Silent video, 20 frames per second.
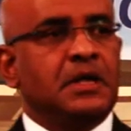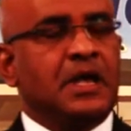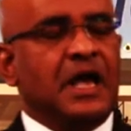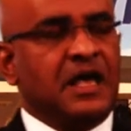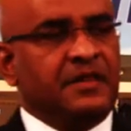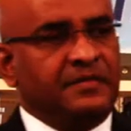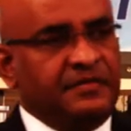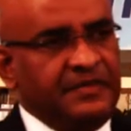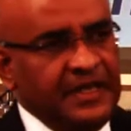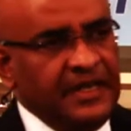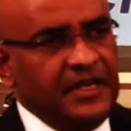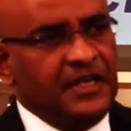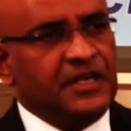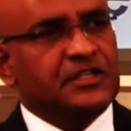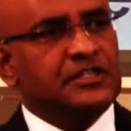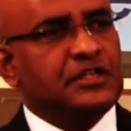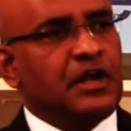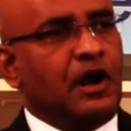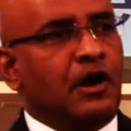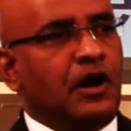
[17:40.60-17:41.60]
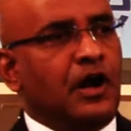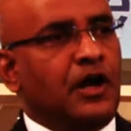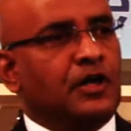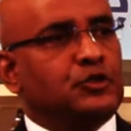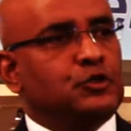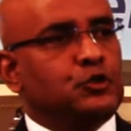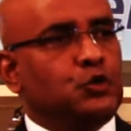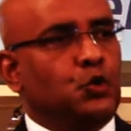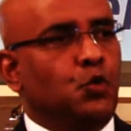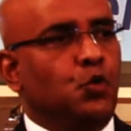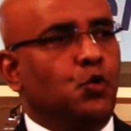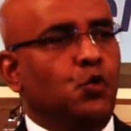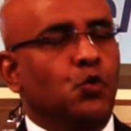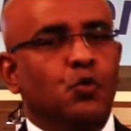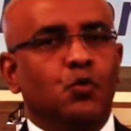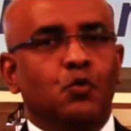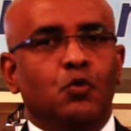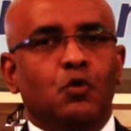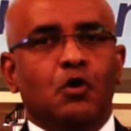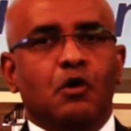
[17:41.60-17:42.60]
And these are two
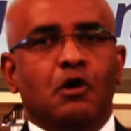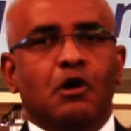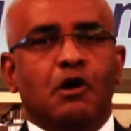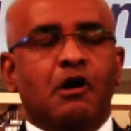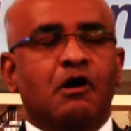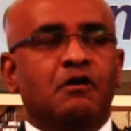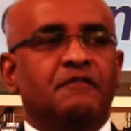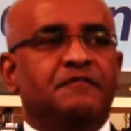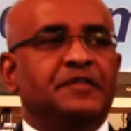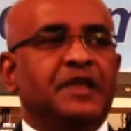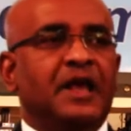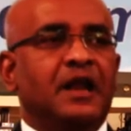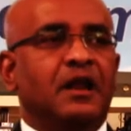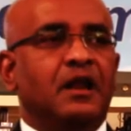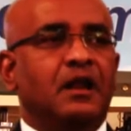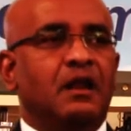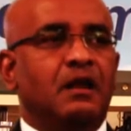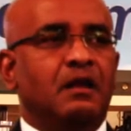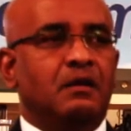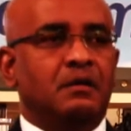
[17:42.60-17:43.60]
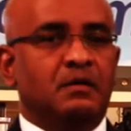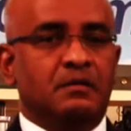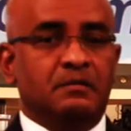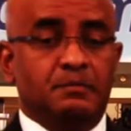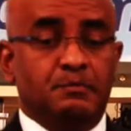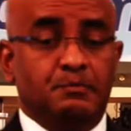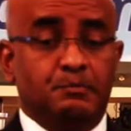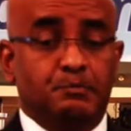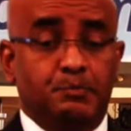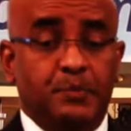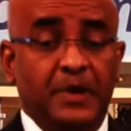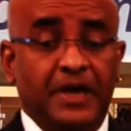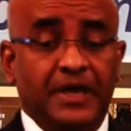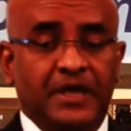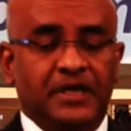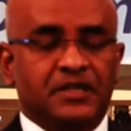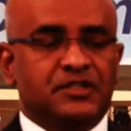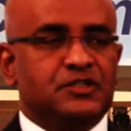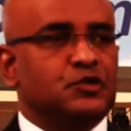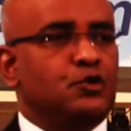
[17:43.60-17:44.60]
of the
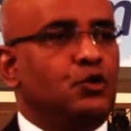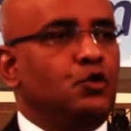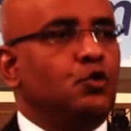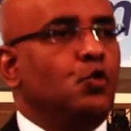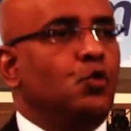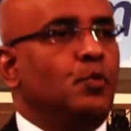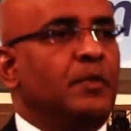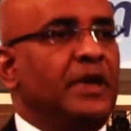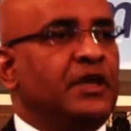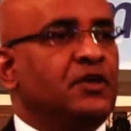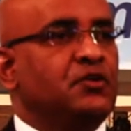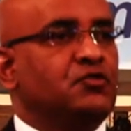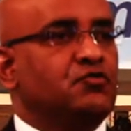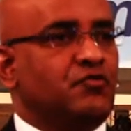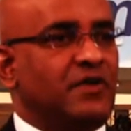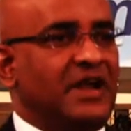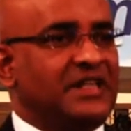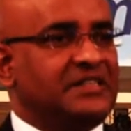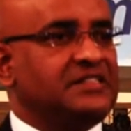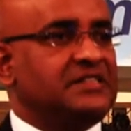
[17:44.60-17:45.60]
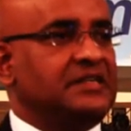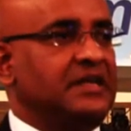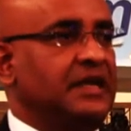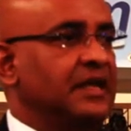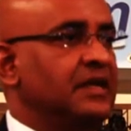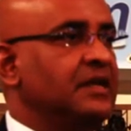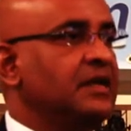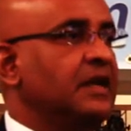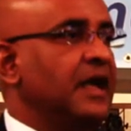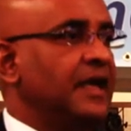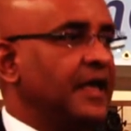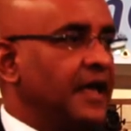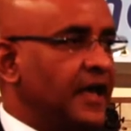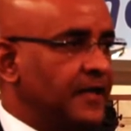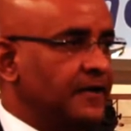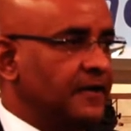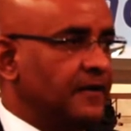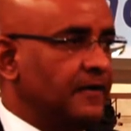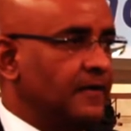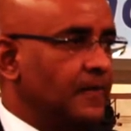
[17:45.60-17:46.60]
biggest looming threats in
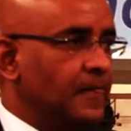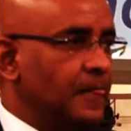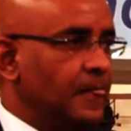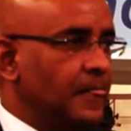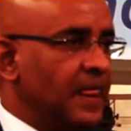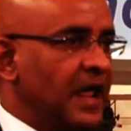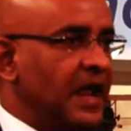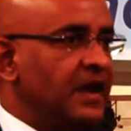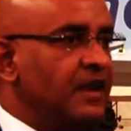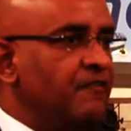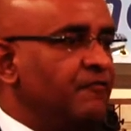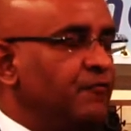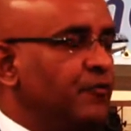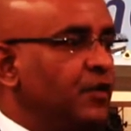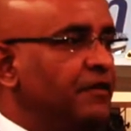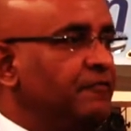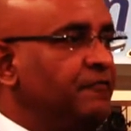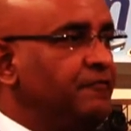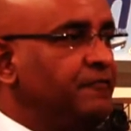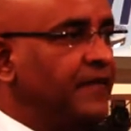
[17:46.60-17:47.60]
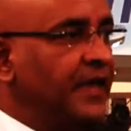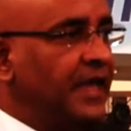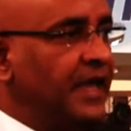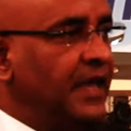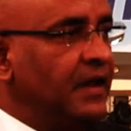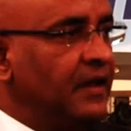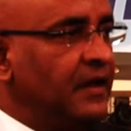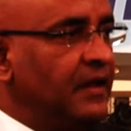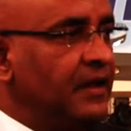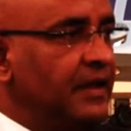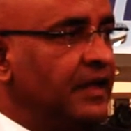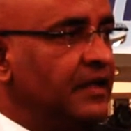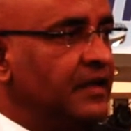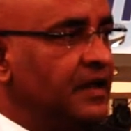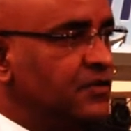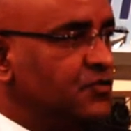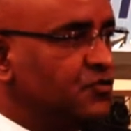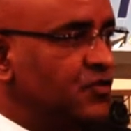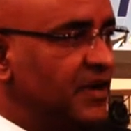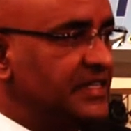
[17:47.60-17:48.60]
Guyana. And if we fail in
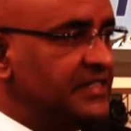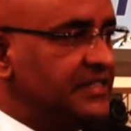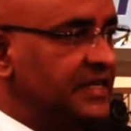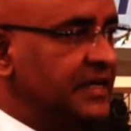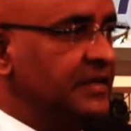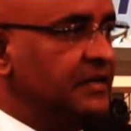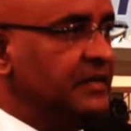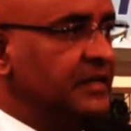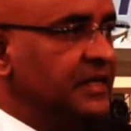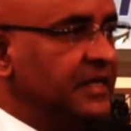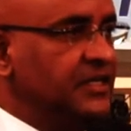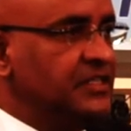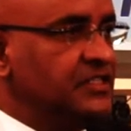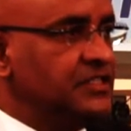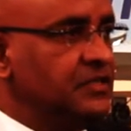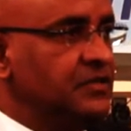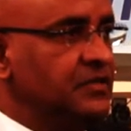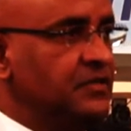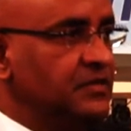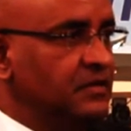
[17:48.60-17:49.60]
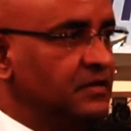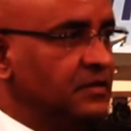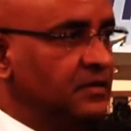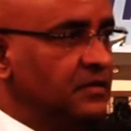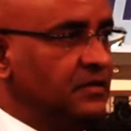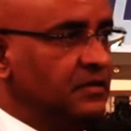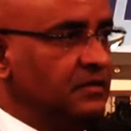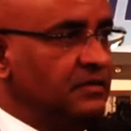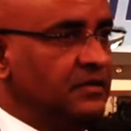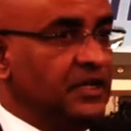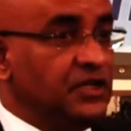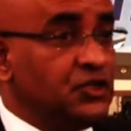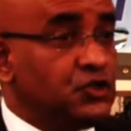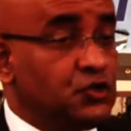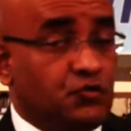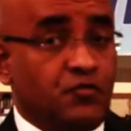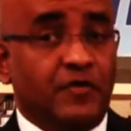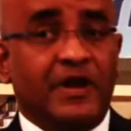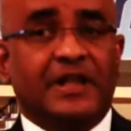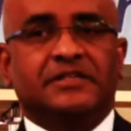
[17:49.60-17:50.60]
addressing these, these
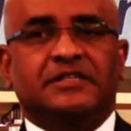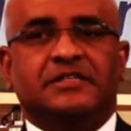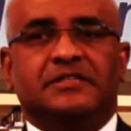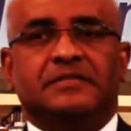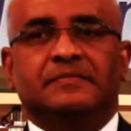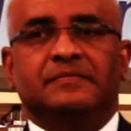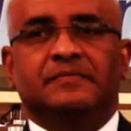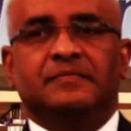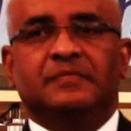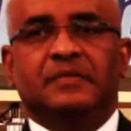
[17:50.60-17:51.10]
threats,